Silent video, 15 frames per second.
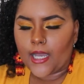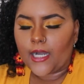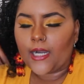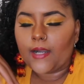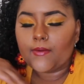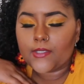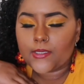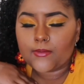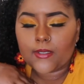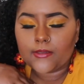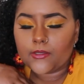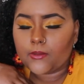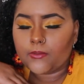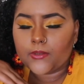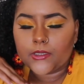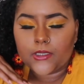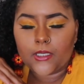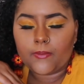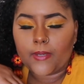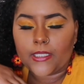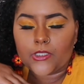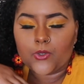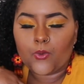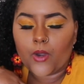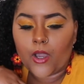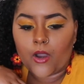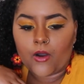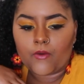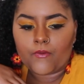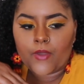I would sometimes go to sleep at
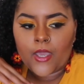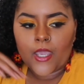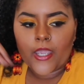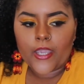12.